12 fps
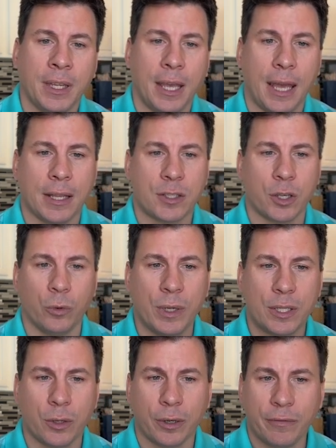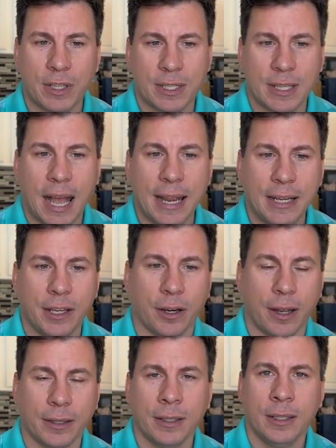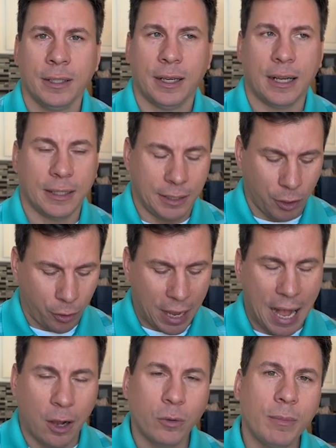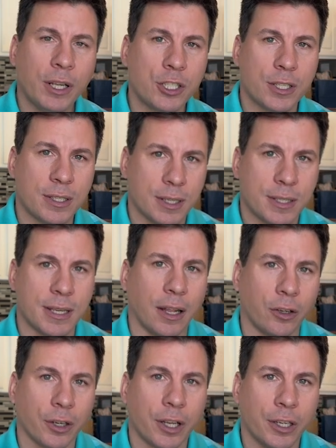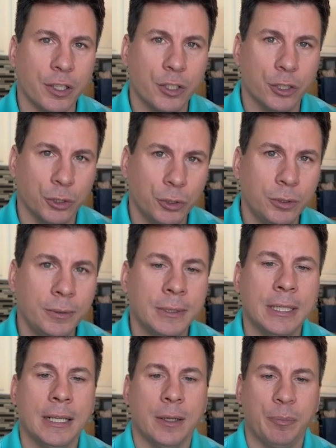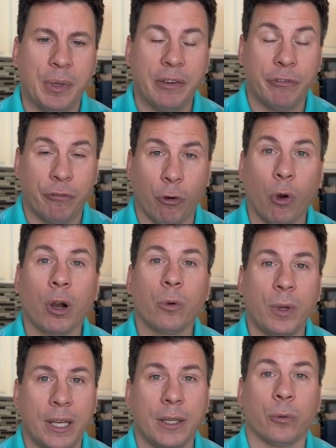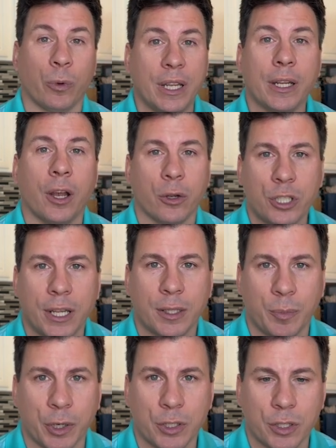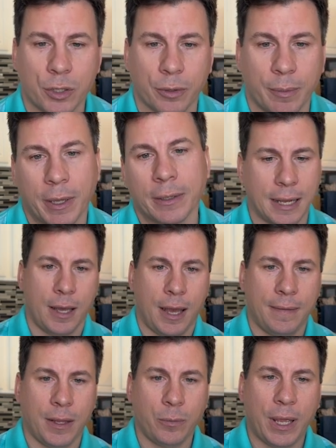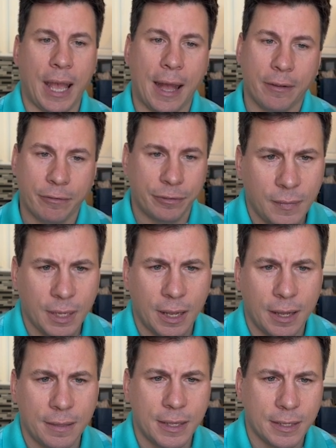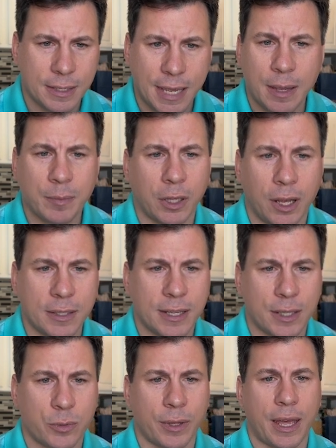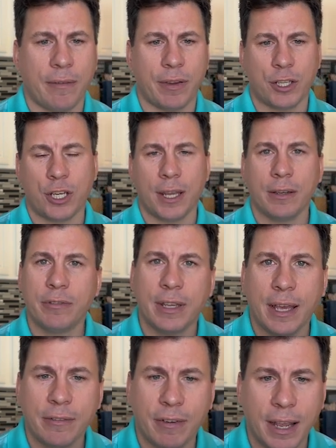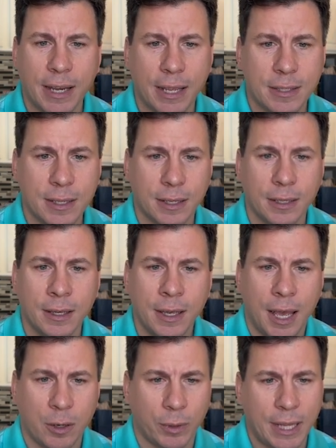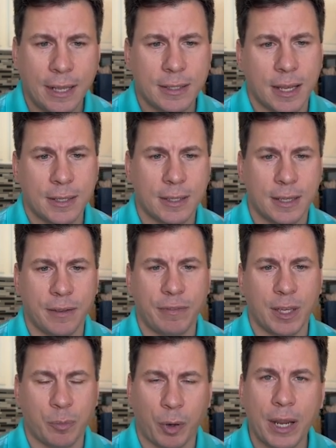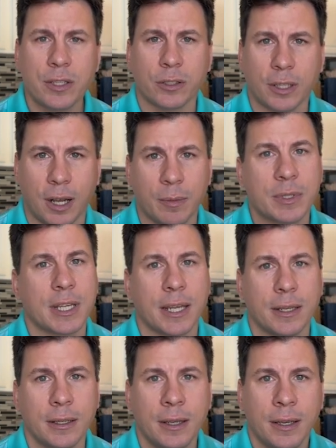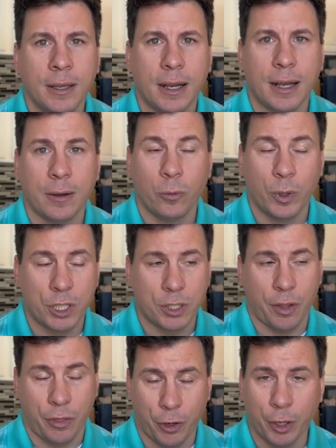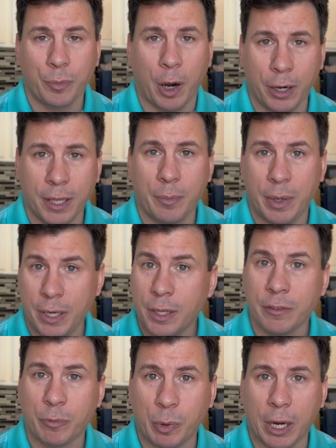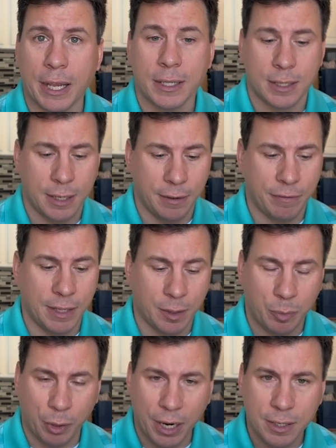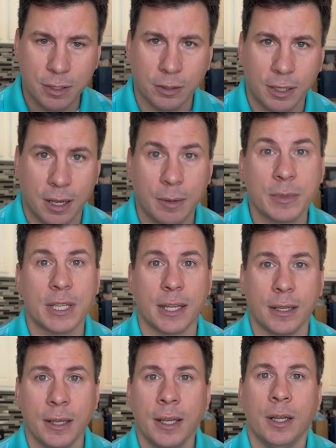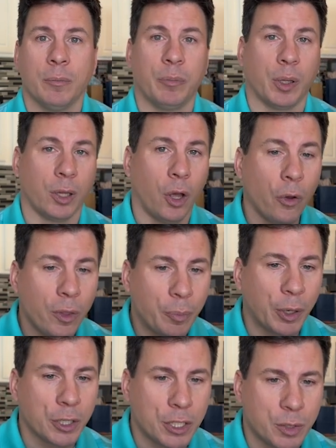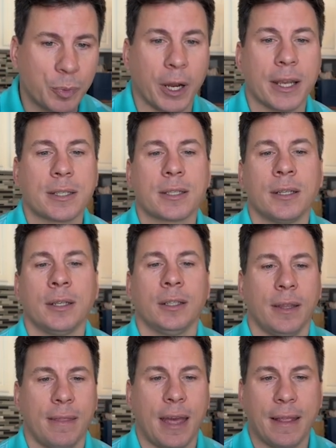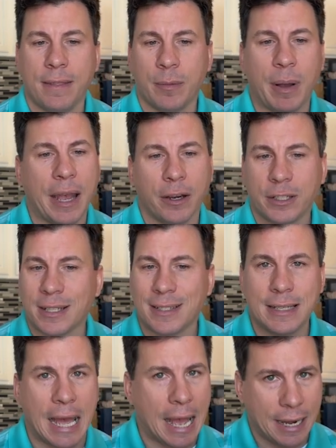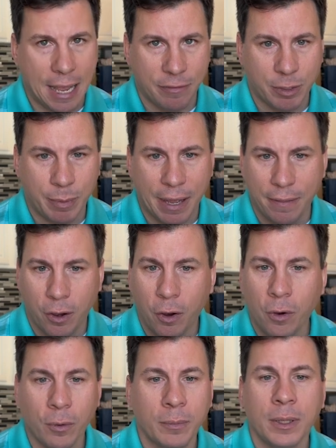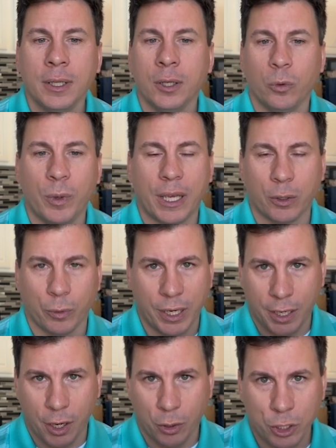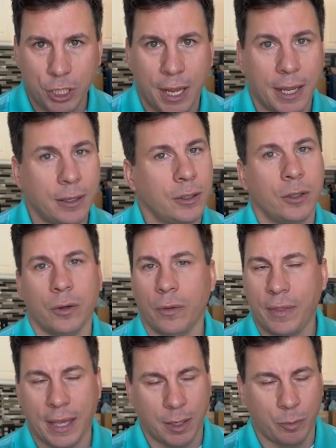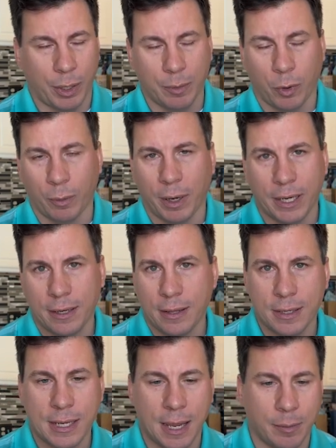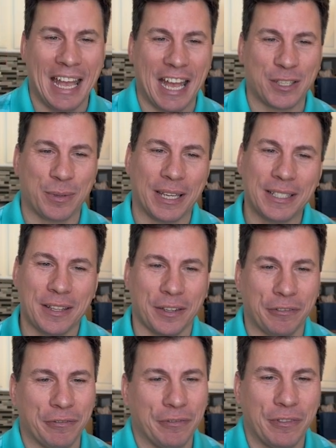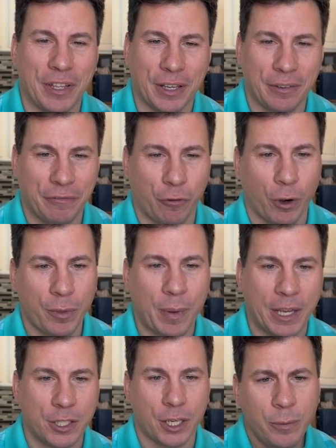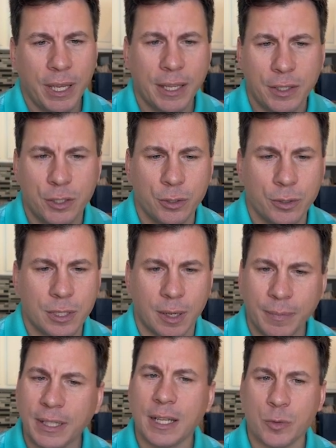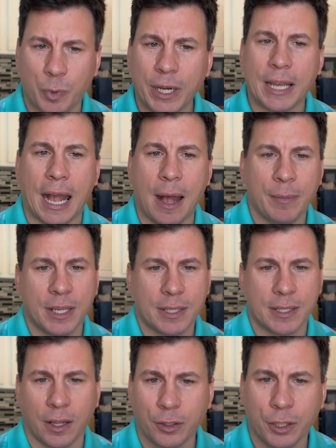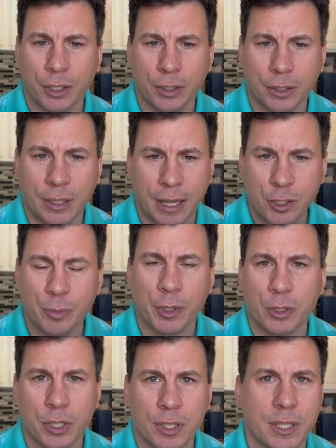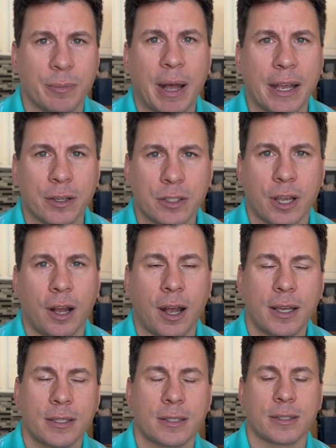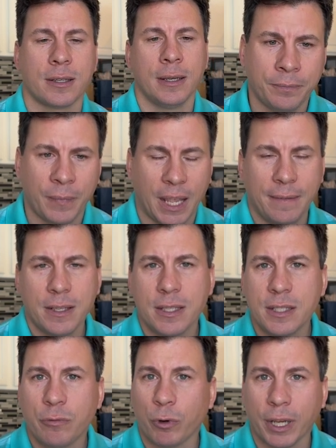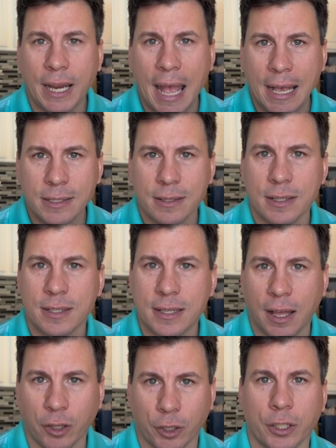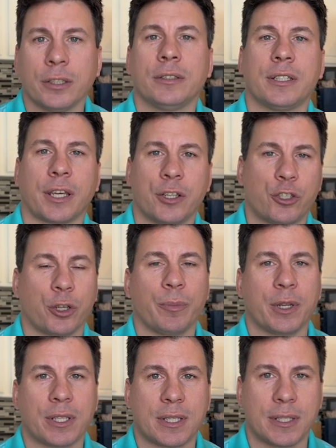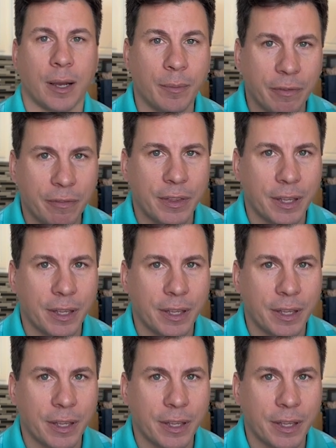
And so we sort of decide here on, you know, how much is the seller going to do before we renegotiate the purchase agreement. And then we have the escape clause. That's with FHA and VA financing. And what that says is if the appraisal comes in, which is a third-party opinion of price, if the appraisal comes in below the purchase price, then the buyer does not have to buy the home. We can renegotiate. They can bring more money to the table. As we get to the fourth page here, we get to something that's pretty common is seller contributions to buyer's costs. And this is if we're going to ask the seller to contribute some of